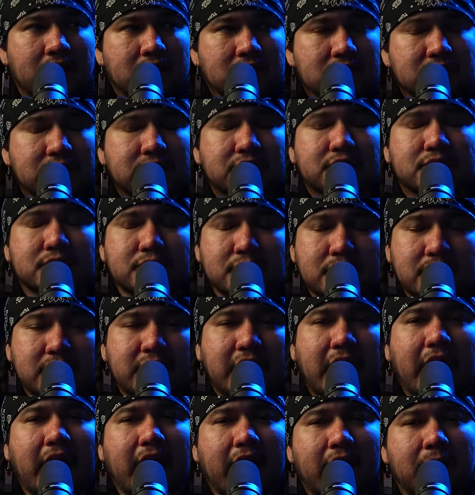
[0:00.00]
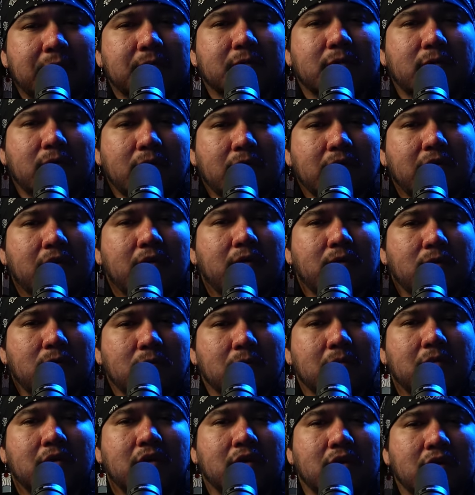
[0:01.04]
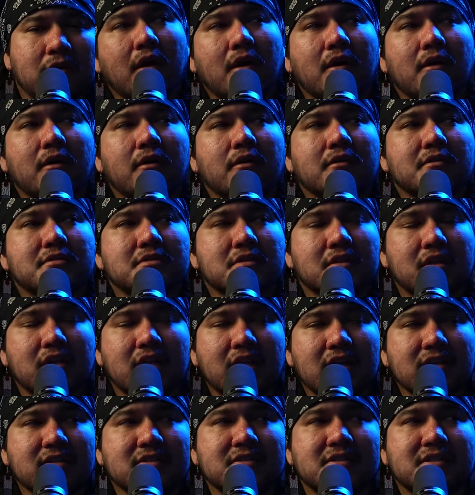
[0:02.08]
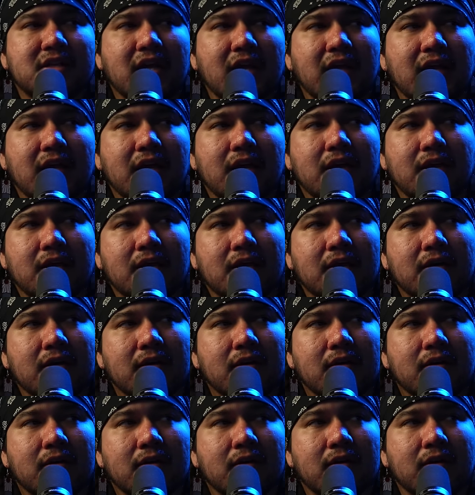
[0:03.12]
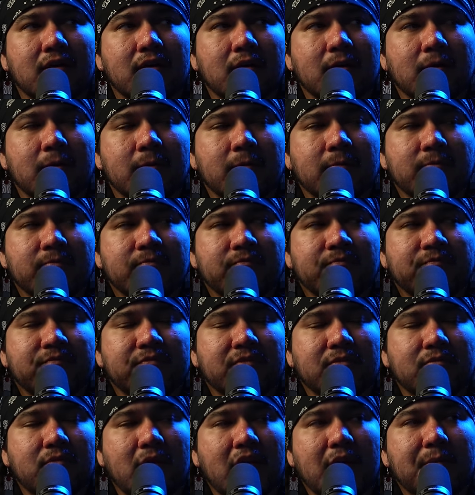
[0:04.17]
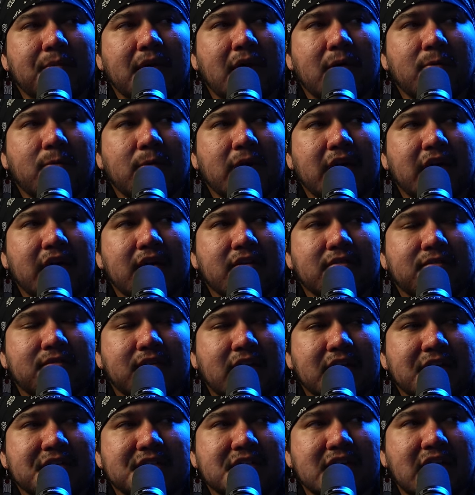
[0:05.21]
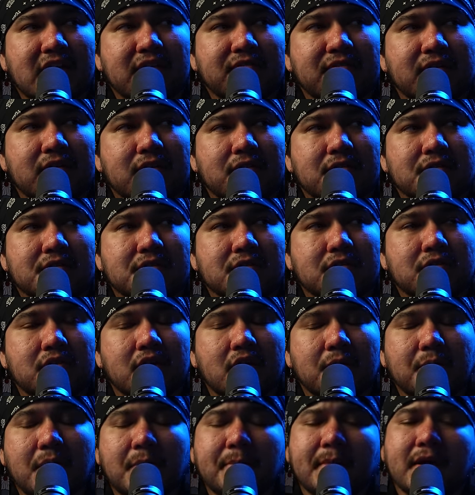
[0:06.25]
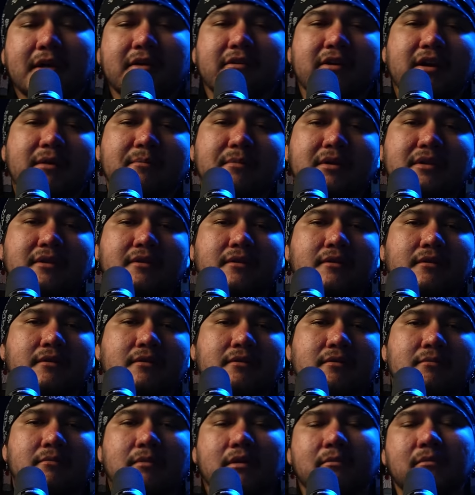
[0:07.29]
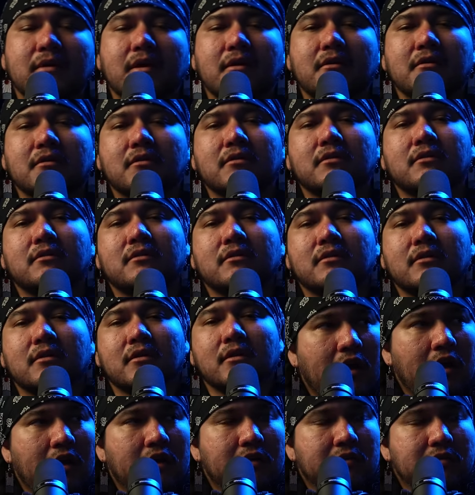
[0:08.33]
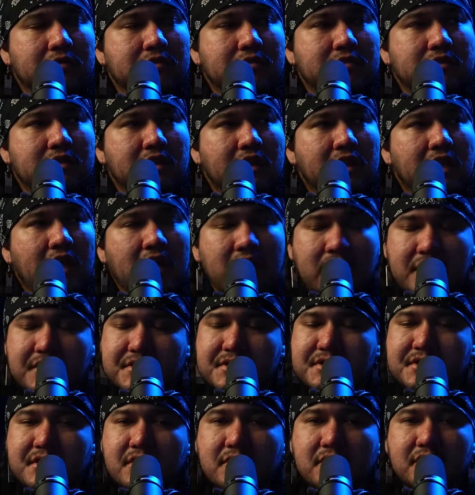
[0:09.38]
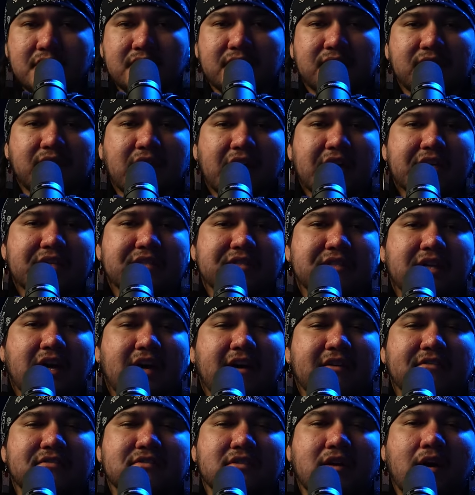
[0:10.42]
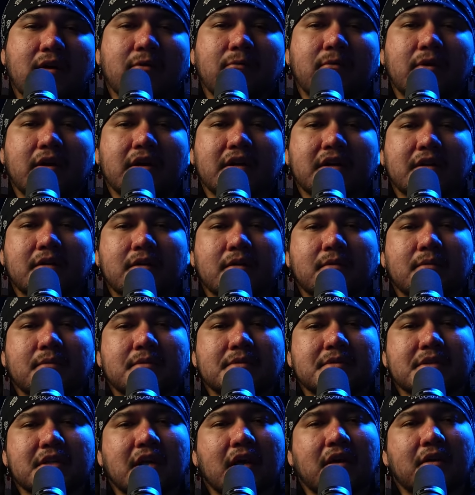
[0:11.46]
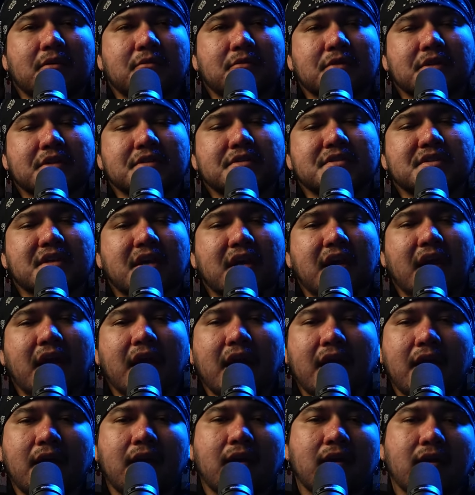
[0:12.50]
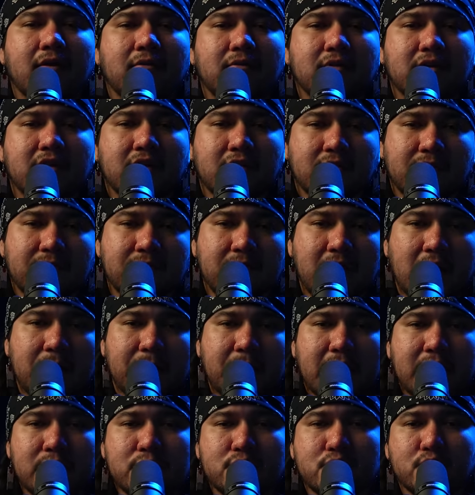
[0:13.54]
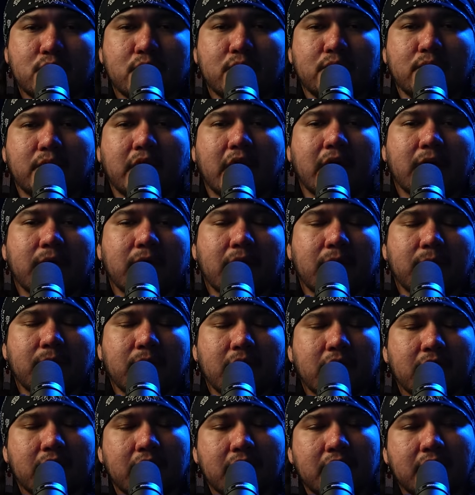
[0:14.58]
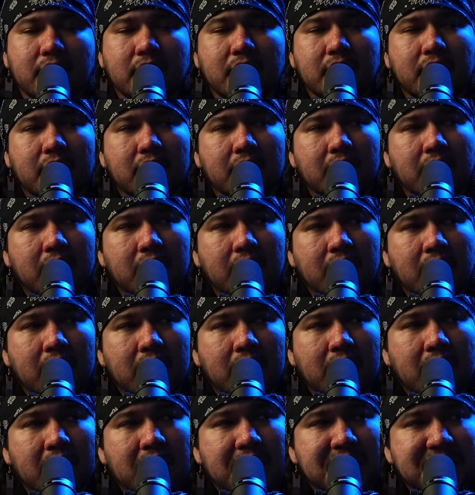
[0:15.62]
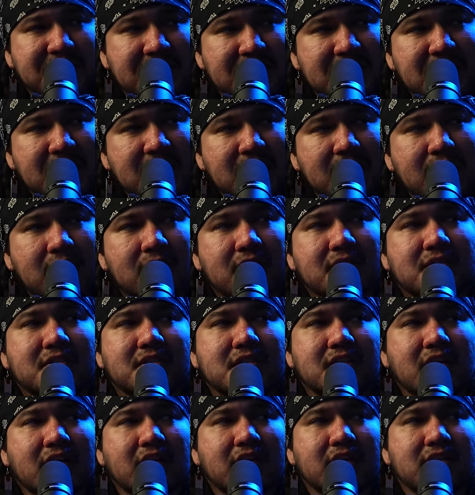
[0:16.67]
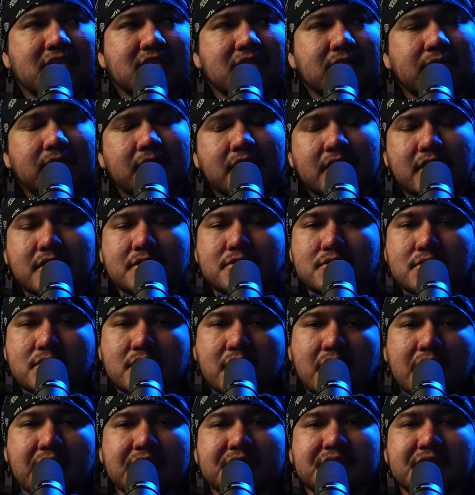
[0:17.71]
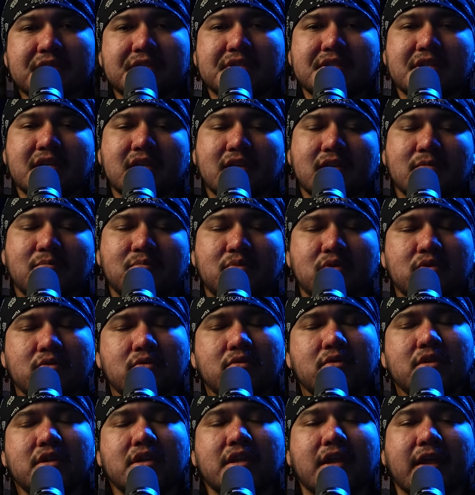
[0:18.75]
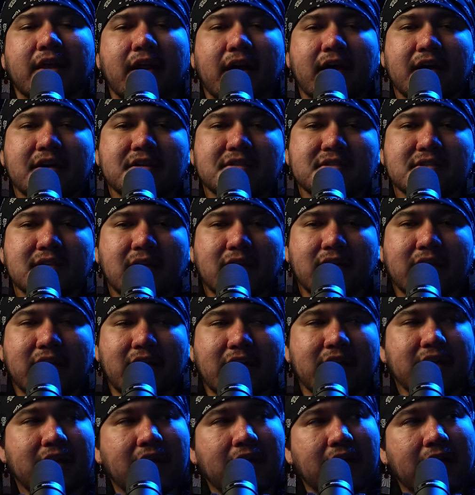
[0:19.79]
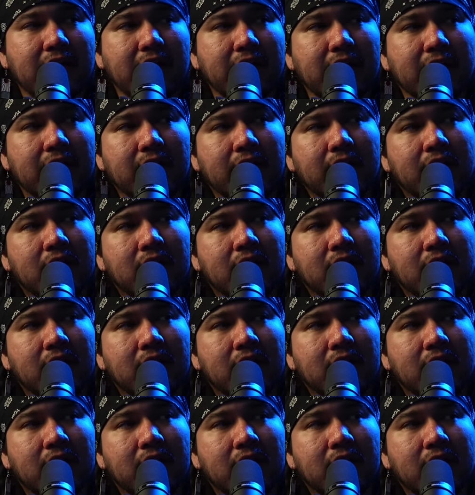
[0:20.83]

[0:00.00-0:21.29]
screw that, I'm going home. Ah, so the next day, made my way to Flagstaff, Arizona. I met my grandmother, met my uncle. It was a lot of snow in Flagstaff, so I wanted to say, I want to say, hey, I want to fly my drone out. I wanted to see the sights. I wanted you guys to see the beauty that I saw that day.